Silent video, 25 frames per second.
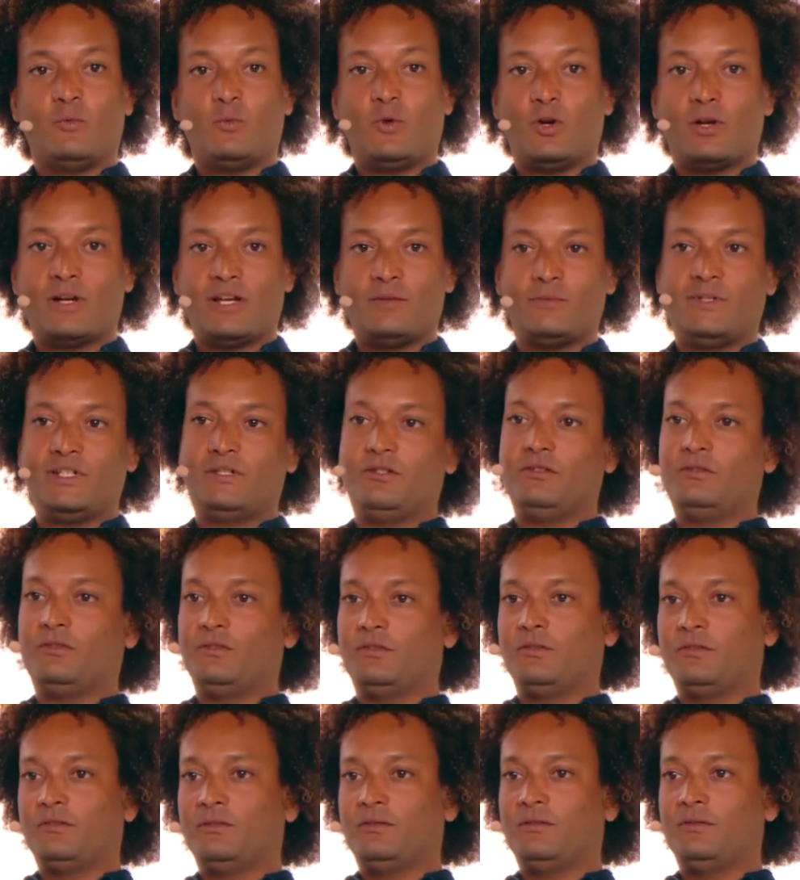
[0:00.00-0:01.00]
what can we do
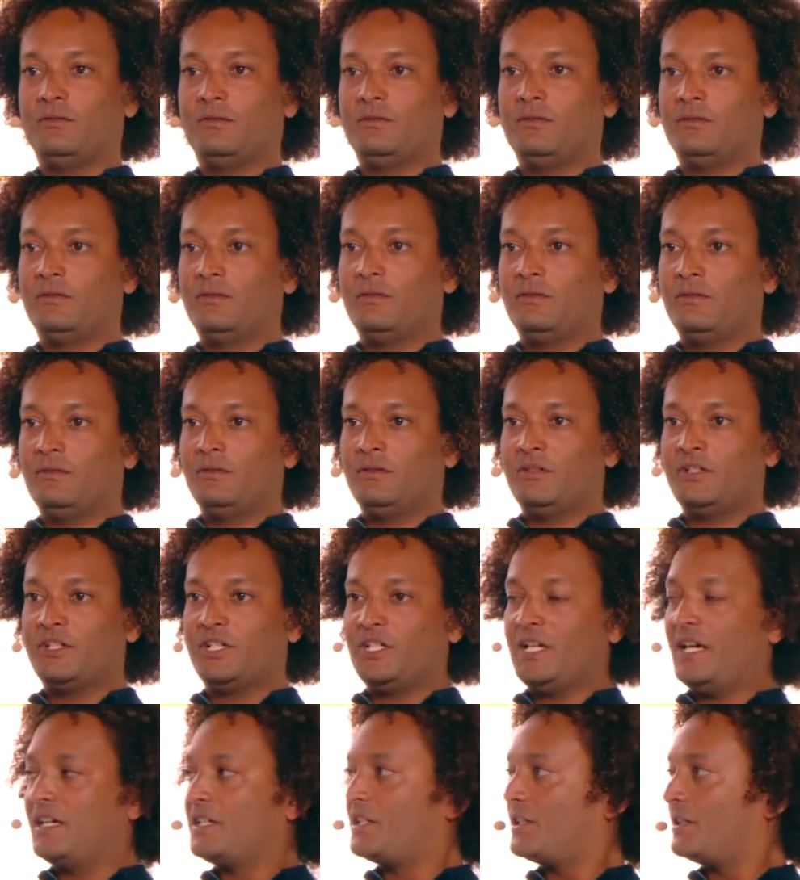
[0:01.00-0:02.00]
to
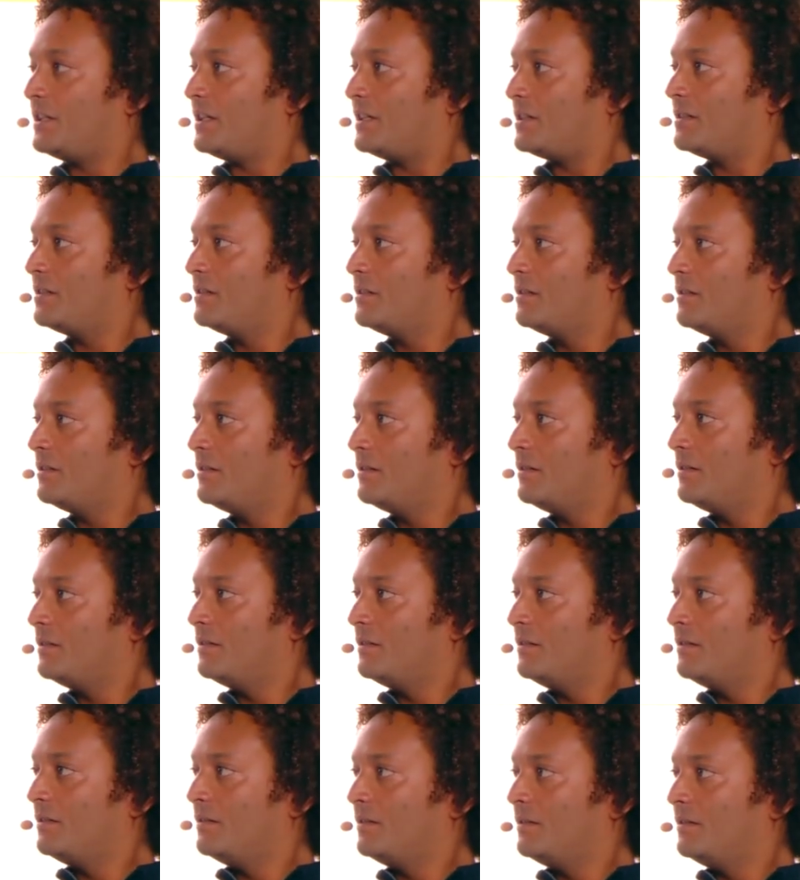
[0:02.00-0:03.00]
change this?
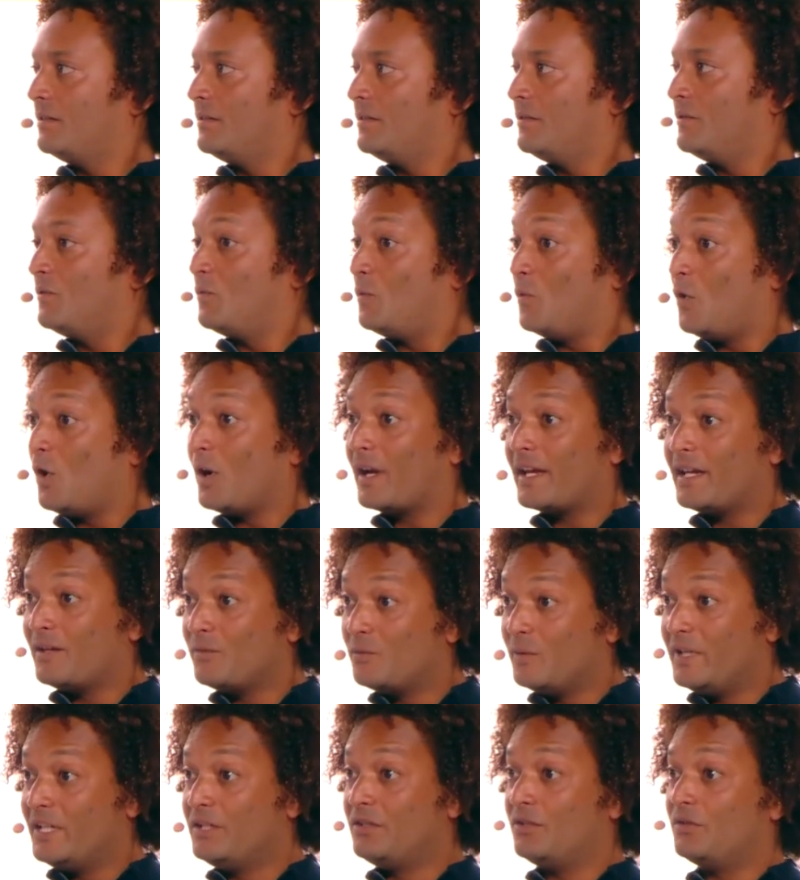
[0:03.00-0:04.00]
What
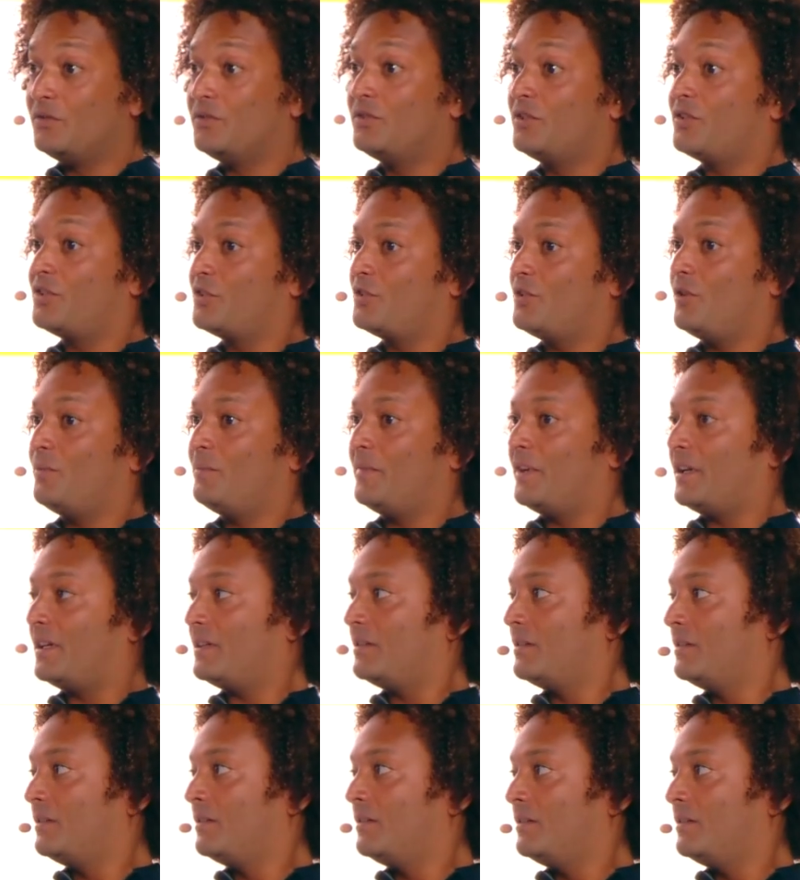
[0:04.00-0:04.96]
can we do to stop it?